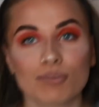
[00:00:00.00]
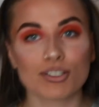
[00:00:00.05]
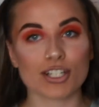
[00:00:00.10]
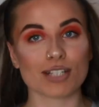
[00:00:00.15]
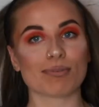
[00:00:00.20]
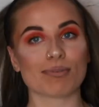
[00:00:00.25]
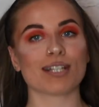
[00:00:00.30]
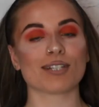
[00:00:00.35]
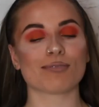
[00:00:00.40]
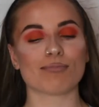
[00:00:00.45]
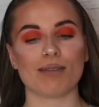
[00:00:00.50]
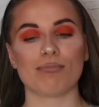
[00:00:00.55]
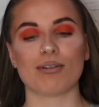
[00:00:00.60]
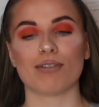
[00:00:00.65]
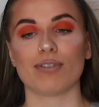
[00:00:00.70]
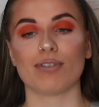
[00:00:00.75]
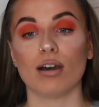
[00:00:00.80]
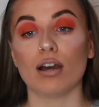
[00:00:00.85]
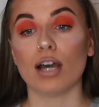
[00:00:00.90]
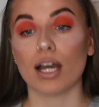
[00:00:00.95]
just been to my
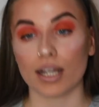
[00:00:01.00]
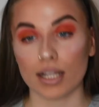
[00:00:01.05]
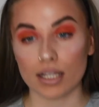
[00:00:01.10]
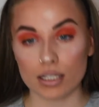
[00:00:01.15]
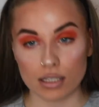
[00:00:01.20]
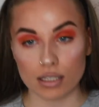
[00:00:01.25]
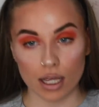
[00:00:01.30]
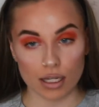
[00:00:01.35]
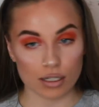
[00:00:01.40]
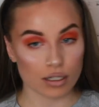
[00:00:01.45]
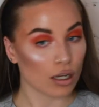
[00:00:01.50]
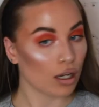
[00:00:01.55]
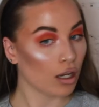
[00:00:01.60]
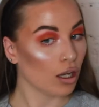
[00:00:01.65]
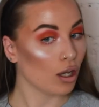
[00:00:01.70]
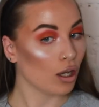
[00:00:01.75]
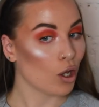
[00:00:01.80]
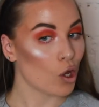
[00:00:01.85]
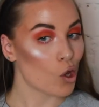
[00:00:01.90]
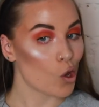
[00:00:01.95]
brother and he said
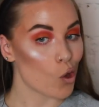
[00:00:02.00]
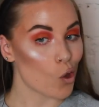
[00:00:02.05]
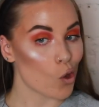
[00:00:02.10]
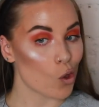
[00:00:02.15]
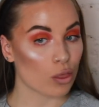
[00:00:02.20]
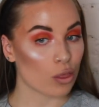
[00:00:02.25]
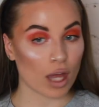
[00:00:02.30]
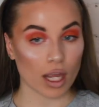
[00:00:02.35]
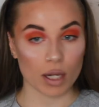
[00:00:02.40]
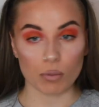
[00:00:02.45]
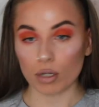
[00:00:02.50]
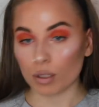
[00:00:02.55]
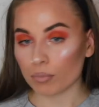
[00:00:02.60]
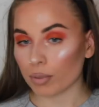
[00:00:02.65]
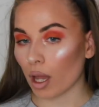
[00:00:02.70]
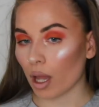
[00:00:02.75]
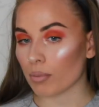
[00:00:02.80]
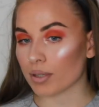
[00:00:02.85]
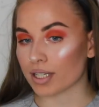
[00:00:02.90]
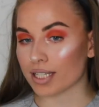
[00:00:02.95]
that he wouldn't
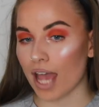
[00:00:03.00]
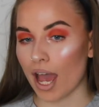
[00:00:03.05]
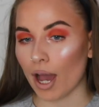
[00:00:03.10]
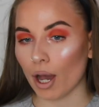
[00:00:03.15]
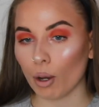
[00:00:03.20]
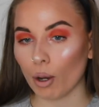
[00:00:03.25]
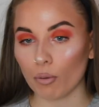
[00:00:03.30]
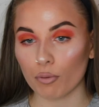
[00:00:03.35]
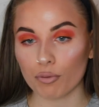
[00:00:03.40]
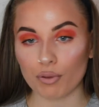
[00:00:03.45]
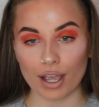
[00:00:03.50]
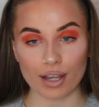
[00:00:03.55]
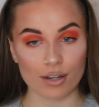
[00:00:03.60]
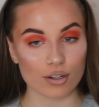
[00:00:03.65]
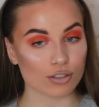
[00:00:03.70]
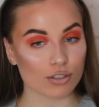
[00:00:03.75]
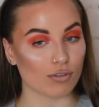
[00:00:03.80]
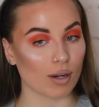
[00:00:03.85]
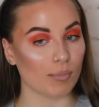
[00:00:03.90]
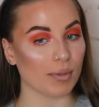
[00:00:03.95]
be able to tell that it
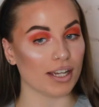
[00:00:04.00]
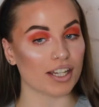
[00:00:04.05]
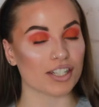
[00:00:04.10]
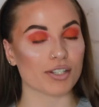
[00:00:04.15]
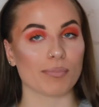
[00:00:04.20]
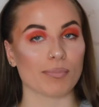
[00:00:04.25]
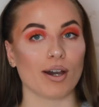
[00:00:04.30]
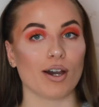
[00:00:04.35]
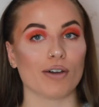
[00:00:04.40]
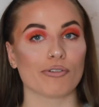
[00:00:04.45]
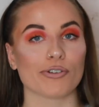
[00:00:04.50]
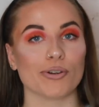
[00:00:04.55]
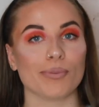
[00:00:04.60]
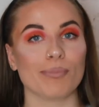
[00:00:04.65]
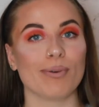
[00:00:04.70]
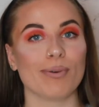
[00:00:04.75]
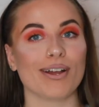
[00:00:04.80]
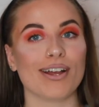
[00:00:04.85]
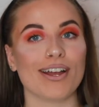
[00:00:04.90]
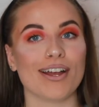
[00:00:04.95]
looks rubbish apart
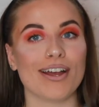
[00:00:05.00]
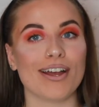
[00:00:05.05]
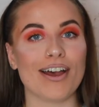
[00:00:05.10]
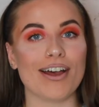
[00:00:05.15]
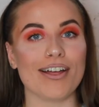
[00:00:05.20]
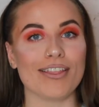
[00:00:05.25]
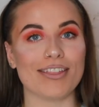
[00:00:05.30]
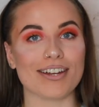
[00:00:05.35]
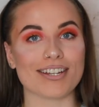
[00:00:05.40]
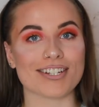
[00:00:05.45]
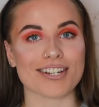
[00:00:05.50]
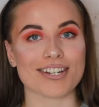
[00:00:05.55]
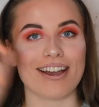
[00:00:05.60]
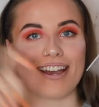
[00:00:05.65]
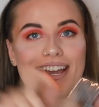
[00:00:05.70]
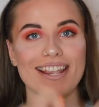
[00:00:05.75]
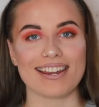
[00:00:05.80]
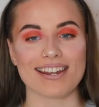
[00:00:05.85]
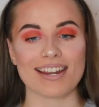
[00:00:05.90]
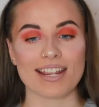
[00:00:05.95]
from the
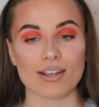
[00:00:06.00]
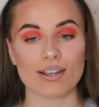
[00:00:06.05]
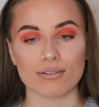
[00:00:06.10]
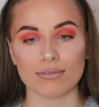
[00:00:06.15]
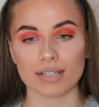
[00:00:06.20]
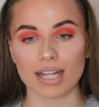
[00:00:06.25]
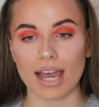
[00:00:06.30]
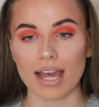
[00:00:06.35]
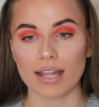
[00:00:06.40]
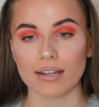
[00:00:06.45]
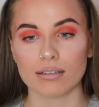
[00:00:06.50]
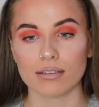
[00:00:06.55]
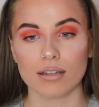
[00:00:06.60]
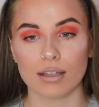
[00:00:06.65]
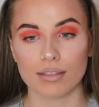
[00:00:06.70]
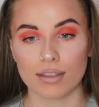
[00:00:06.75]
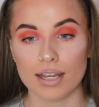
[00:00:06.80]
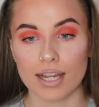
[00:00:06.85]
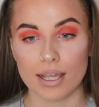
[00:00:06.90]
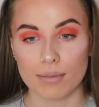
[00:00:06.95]
shine, he called it, and
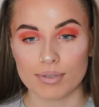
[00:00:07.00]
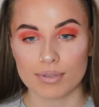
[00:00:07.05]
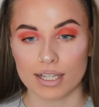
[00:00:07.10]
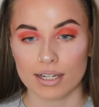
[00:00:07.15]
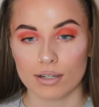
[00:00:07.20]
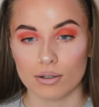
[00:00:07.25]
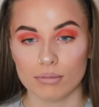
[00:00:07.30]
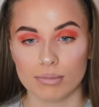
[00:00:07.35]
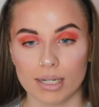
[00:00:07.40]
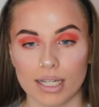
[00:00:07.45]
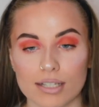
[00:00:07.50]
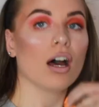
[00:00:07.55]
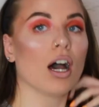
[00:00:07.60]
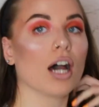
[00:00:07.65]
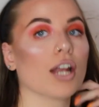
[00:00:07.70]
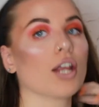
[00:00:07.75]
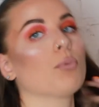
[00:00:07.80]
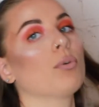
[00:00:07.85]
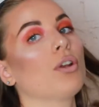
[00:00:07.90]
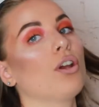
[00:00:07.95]
the lips a little bit.
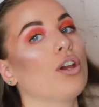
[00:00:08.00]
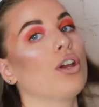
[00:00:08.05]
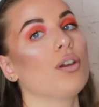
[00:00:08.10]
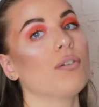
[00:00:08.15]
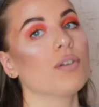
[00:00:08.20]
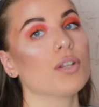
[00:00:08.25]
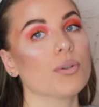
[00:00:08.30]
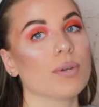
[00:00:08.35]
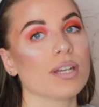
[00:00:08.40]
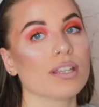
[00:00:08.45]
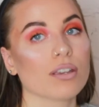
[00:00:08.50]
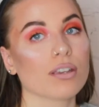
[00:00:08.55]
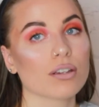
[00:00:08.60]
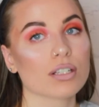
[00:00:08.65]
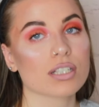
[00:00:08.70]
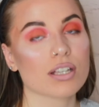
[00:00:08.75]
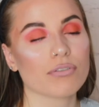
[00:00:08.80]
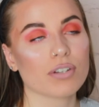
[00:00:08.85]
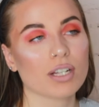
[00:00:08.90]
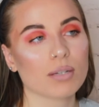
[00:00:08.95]
I don't want to overdo it though,
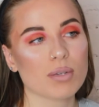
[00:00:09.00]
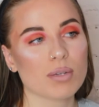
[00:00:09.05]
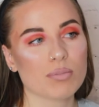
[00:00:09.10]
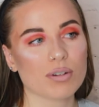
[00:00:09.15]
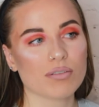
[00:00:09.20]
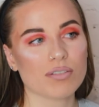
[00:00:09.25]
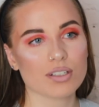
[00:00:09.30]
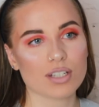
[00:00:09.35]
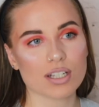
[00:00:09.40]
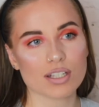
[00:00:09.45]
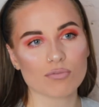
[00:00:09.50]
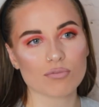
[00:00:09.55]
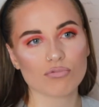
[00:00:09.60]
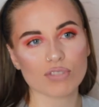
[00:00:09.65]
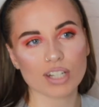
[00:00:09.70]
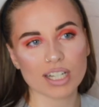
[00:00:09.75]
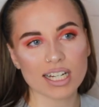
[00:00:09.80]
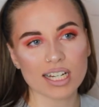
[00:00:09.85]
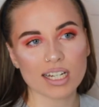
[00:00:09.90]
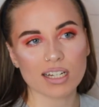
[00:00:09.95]
because I feel like my brother doesn't
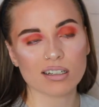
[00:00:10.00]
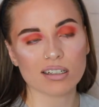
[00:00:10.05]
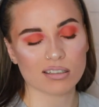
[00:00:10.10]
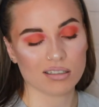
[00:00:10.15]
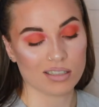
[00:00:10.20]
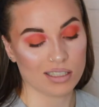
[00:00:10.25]
really